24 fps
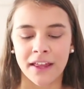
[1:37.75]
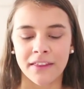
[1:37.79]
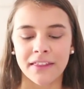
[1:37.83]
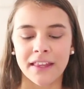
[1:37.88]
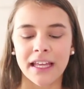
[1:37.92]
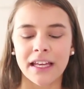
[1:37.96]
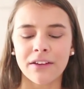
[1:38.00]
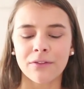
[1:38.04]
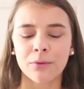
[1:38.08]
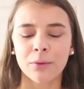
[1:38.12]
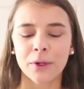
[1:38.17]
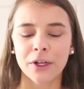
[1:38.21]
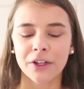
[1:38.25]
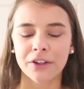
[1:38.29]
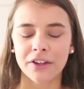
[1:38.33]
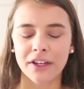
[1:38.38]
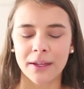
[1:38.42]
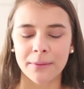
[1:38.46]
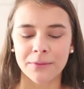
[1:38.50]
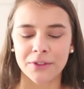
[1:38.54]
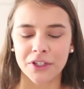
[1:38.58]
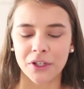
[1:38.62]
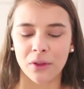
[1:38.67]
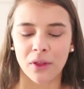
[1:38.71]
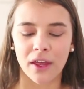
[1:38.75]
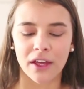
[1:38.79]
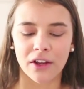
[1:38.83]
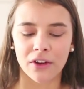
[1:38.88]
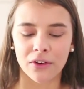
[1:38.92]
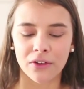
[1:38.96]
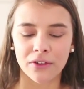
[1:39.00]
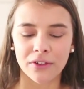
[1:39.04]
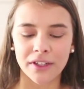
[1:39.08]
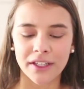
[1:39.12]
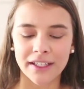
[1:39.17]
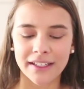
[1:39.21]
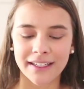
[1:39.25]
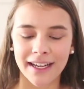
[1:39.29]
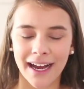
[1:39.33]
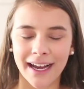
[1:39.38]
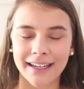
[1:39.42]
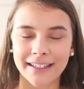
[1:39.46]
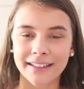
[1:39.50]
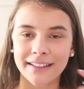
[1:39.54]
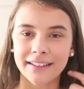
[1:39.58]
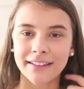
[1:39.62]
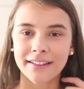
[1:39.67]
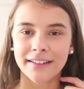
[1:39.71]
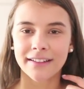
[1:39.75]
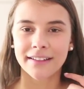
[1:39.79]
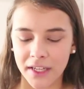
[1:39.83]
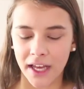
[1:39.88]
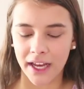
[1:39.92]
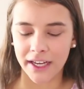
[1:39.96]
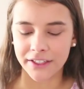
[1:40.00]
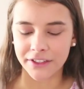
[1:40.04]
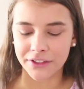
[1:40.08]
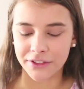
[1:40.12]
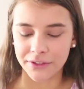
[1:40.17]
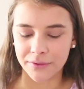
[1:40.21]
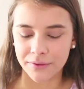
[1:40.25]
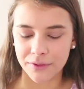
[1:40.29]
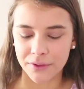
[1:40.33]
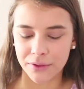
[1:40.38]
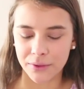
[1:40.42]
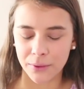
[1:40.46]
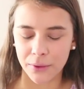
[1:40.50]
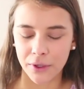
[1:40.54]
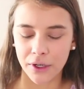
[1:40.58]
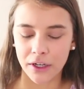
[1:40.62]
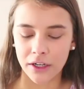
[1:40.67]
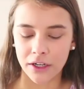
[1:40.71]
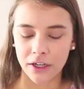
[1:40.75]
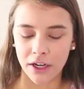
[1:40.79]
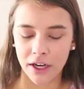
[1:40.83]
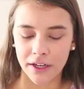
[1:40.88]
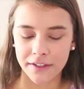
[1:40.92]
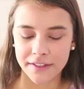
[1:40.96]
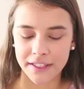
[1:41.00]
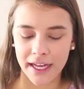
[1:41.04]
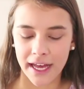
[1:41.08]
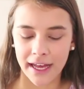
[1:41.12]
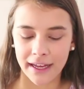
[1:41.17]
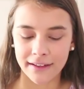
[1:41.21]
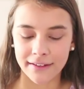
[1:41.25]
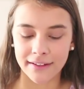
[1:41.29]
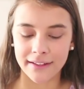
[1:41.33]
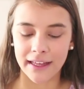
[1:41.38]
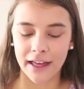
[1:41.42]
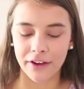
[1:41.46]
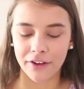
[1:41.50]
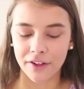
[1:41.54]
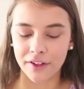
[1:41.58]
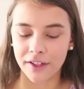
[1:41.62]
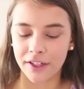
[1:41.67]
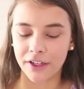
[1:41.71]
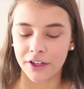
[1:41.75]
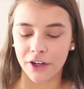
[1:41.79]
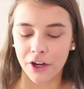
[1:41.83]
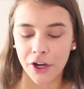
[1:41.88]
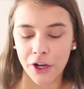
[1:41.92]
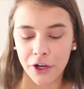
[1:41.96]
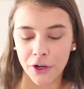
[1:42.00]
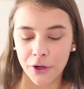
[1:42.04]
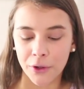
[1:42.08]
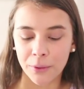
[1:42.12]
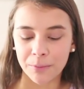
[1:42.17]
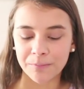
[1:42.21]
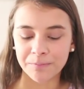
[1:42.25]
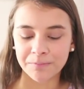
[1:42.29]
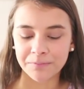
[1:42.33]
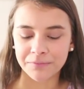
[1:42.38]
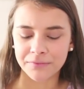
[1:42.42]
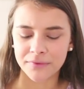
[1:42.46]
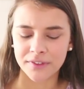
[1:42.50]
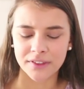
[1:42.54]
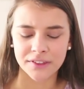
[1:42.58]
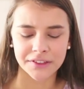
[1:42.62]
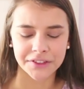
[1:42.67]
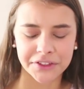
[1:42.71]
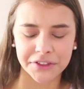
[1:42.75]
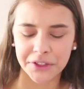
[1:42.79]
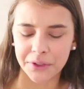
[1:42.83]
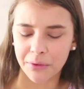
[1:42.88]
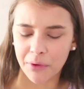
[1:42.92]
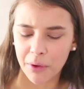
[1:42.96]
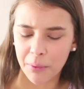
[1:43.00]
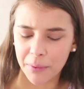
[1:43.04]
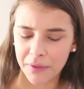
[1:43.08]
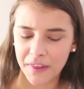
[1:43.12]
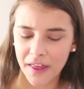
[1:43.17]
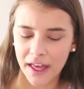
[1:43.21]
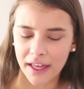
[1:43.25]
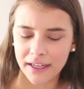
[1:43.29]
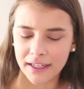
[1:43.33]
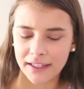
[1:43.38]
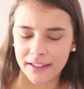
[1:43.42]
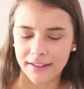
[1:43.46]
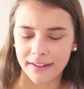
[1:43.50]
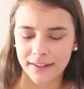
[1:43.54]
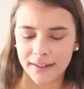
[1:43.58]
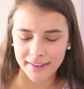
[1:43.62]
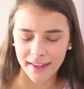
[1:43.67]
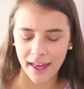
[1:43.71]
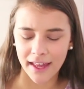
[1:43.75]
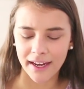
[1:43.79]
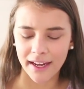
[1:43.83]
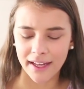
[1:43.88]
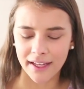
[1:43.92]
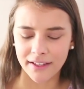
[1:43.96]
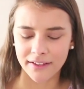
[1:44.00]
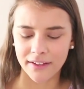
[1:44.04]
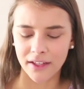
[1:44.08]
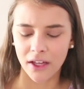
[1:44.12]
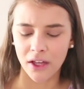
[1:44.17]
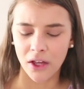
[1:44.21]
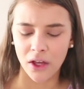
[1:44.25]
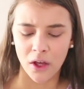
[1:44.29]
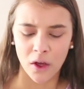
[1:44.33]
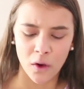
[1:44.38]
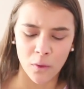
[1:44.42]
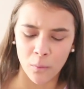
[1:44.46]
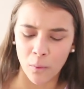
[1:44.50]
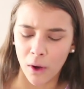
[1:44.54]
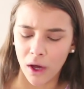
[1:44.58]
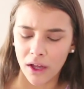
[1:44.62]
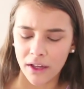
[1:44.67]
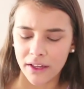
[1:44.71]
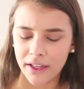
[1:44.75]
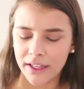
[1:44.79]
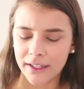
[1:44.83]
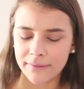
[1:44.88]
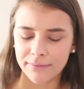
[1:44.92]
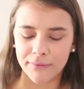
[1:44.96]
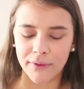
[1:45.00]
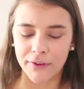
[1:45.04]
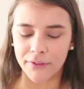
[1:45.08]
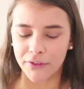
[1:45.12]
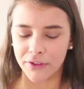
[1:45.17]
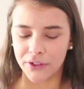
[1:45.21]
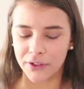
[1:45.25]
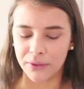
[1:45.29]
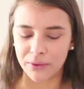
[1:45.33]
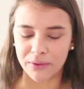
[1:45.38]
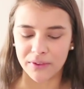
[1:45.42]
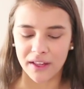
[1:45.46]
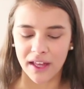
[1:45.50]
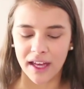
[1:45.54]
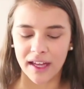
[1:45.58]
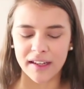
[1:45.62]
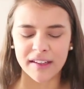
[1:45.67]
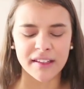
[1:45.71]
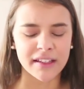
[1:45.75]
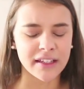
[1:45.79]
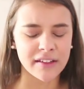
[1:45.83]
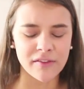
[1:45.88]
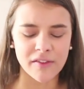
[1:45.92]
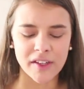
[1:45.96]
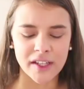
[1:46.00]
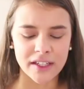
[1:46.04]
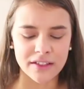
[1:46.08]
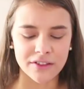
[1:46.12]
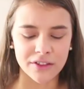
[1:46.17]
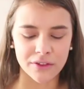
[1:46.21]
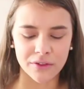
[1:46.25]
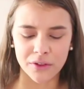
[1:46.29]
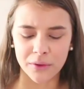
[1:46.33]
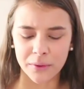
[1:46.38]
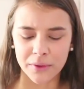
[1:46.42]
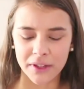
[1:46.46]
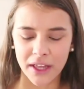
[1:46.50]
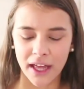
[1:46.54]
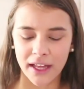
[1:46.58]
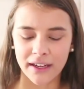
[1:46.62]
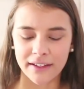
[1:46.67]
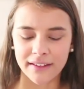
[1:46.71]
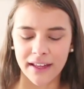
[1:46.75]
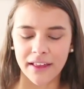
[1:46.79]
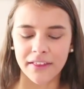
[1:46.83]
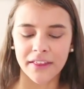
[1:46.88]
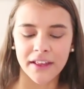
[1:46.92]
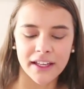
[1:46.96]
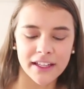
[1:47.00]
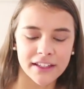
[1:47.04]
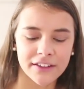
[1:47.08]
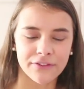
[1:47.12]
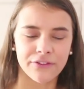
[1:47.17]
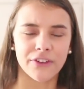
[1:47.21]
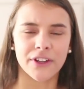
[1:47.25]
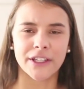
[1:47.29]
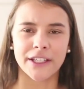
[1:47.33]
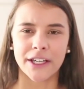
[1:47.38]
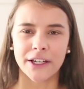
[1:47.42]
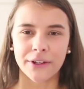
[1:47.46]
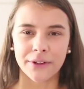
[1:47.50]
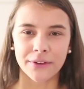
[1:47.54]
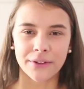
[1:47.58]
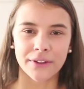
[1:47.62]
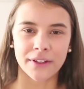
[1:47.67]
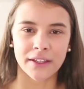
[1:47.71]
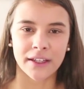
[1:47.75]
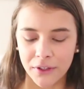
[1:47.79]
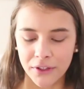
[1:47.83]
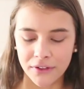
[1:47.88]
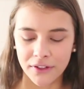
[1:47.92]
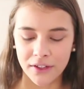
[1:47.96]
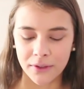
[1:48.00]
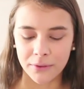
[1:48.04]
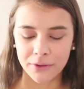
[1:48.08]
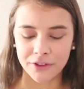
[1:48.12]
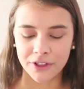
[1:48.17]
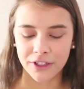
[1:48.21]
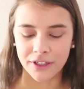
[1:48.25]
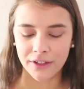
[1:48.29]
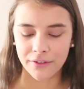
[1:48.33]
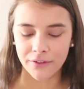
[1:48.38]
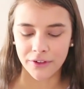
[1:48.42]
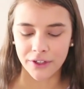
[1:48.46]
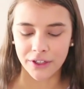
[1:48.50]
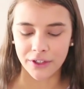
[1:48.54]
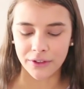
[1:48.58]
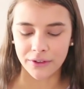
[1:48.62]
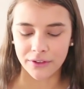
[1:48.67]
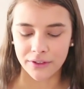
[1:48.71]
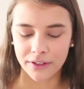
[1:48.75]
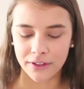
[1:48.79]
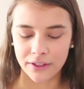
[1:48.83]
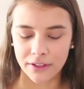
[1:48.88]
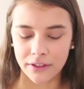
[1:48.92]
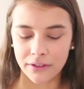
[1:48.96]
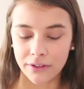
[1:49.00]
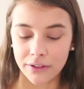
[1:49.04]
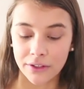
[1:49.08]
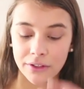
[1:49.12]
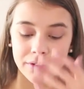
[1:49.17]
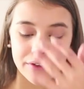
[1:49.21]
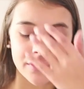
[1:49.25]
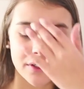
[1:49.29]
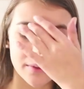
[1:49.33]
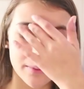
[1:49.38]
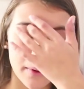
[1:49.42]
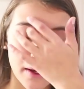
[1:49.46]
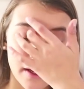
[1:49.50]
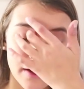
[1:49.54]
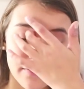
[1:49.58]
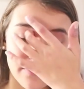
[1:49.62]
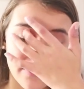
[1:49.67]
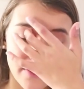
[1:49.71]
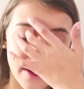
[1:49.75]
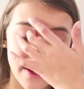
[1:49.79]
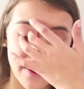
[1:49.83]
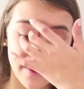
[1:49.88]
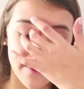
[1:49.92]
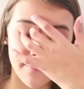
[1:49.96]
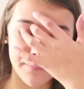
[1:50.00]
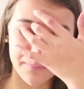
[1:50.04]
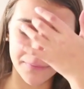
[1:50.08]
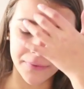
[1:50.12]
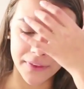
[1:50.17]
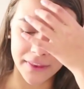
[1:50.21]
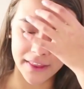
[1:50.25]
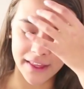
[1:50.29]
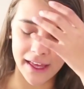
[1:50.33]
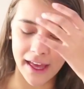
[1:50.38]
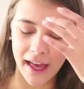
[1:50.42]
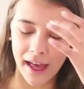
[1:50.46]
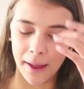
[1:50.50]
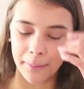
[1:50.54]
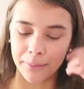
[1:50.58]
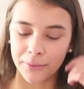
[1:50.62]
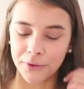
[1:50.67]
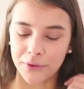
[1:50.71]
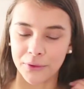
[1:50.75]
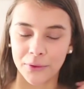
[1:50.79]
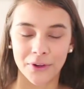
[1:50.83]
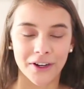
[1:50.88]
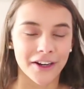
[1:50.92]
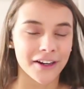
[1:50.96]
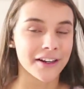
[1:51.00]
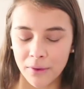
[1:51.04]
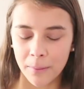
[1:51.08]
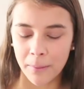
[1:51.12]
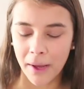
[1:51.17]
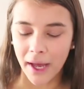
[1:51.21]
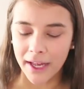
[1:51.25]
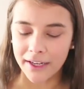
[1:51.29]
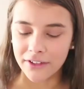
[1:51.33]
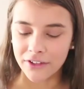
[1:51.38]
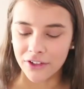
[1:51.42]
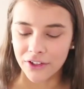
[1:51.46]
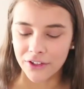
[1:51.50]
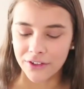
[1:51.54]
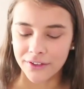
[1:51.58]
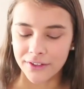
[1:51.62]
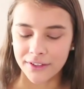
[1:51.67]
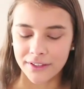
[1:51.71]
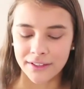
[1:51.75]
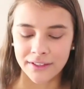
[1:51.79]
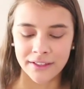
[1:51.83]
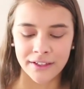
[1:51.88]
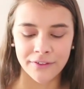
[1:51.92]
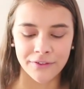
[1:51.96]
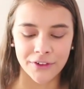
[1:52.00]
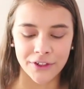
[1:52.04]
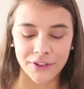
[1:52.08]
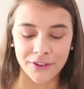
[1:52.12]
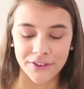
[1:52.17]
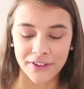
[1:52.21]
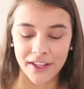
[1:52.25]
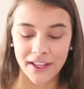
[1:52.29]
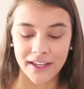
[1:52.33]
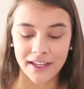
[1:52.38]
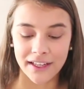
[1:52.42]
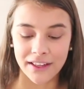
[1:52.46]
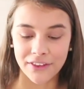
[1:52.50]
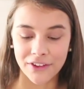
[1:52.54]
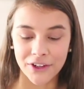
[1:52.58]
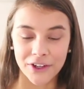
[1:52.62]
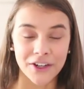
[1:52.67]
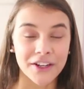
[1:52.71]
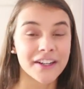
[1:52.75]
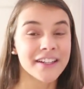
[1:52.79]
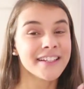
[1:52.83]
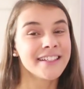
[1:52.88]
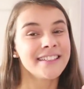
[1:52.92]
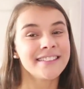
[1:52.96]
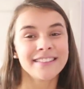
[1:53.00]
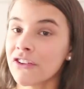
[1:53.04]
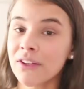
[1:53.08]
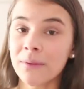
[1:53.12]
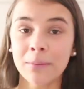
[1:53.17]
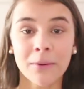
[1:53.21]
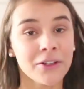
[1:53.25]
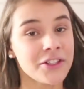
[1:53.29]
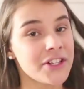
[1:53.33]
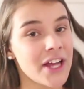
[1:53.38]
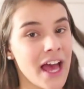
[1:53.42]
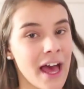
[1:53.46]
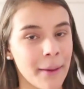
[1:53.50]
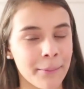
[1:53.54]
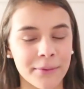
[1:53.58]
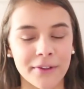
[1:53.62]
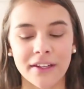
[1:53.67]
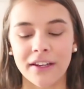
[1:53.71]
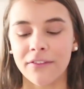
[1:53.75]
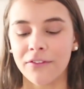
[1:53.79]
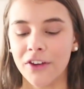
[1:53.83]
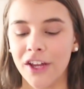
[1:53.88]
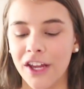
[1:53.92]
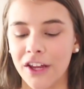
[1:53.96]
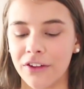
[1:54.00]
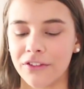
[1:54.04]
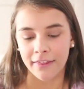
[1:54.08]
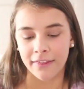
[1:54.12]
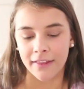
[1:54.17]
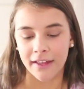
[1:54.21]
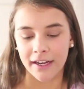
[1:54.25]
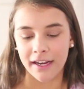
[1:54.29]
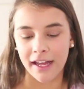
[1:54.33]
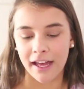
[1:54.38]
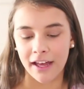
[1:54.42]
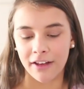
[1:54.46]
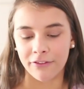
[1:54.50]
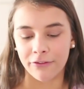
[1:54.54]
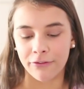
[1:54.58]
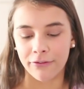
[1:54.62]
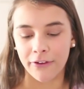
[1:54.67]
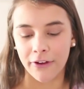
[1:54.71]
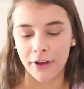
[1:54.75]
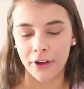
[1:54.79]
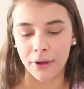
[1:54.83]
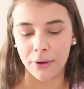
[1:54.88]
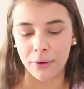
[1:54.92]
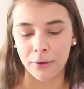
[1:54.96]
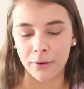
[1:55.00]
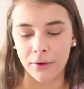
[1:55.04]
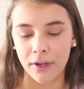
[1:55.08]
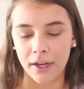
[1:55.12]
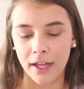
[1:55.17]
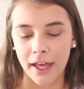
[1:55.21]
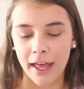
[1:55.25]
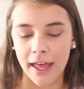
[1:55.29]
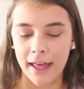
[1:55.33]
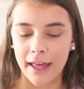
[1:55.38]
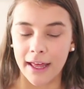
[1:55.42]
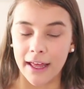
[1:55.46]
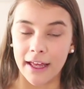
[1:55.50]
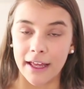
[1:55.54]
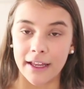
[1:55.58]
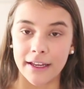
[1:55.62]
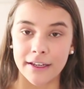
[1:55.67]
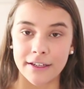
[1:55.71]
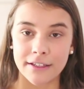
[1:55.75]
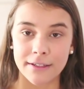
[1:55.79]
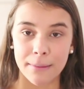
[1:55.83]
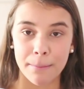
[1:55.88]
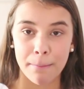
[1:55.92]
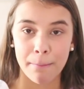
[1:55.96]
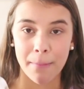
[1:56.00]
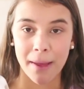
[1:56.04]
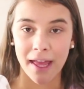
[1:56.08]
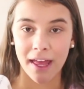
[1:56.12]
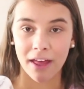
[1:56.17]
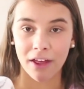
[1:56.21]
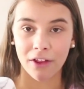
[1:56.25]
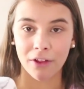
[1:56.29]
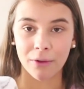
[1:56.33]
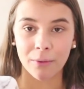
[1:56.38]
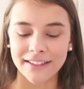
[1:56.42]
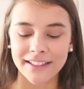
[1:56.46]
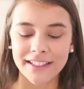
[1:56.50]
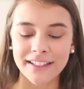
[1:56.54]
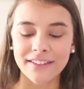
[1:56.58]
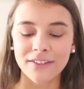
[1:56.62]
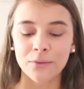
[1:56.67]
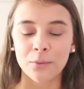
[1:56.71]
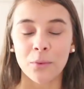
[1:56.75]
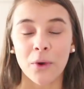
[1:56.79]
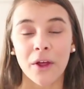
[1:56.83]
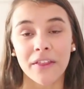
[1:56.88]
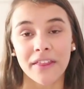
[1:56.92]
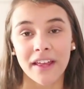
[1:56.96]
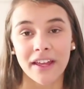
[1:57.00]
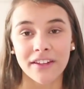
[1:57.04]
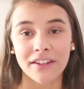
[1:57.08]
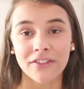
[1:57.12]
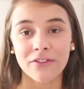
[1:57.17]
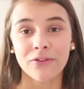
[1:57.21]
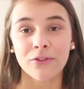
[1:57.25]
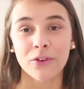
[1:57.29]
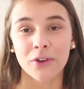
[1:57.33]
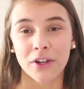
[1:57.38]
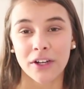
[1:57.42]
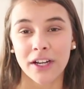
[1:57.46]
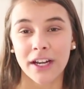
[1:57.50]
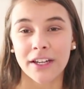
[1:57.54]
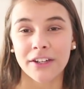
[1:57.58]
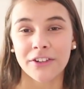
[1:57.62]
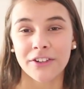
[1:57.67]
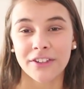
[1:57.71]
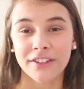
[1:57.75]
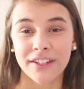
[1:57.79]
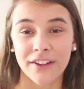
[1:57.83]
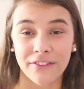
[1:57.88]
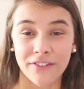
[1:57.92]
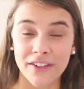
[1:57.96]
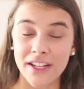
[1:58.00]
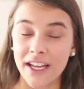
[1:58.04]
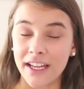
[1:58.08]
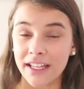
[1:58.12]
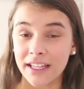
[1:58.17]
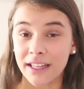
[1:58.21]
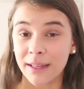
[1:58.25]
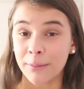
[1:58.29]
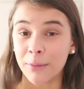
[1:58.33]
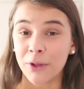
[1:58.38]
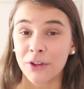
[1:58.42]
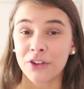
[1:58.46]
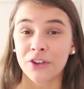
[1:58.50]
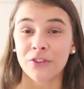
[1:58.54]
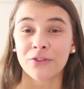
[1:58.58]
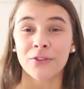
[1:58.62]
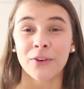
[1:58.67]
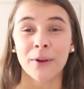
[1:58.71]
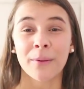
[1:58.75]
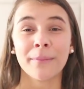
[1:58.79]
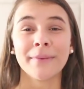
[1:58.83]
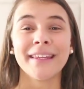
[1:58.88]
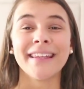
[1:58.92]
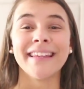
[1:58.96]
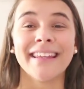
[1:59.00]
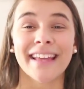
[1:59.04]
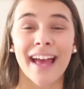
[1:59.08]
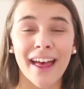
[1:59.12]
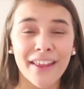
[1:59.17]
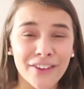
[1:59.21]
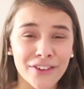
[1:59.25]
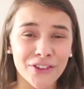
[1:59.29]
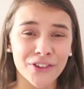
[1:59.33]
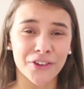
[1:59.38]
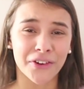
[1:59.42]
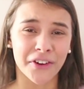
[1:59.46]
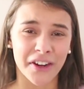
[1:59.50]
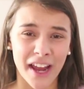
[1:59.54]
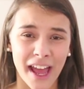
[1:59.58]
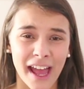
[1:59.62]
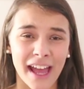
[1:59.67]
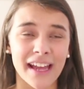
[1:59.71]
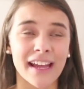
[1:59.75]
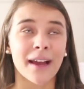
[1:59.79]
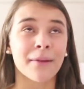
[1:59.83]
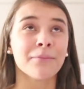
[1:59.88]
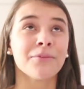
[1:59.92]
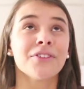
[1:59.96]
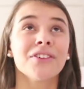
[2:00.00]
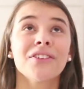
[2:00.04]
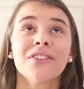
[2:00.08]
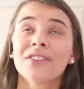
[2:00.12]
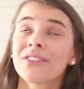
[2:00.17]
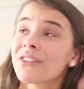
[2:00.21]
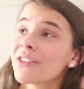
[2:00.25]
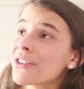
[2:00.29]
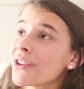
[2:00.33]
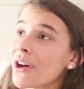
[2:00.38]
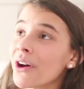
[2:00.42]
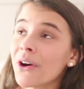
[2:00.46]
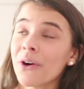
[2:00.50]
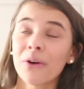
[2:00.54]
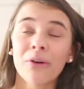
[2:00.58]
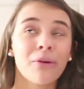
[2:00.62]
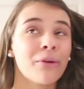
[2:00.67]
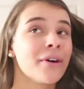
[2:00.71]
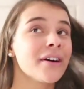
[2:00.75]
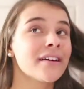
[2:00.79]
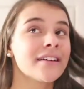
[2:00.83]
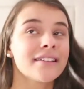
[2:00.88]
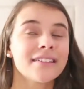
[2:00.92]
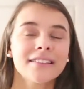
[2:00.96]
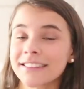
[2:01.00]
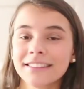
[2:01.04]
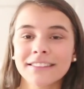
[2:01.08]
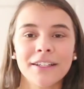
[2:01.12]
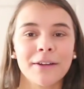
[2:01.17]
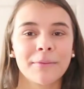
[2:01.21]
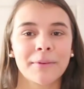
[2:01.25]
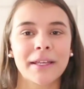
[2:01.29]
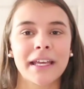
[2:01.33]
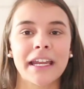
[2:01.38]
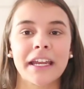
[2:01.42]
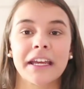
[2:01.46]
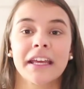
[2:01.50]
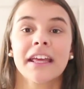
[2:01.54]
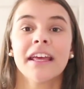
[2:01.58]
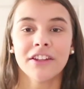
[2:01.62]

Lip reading: They have weird names too, like early guidance, iTunes store, contacts, calculator, home, don't know what that is. Settings, wallet, never use that. TV, don't know what that is. I think it's videos. Music, which I never use because I only use Spotify. The App Store. Reminders, never use that either. Just a bunch of apps I never use. Then I have phone and mail. These 1,478 emails are from yesterday. I'm just so... No, I'm kidding.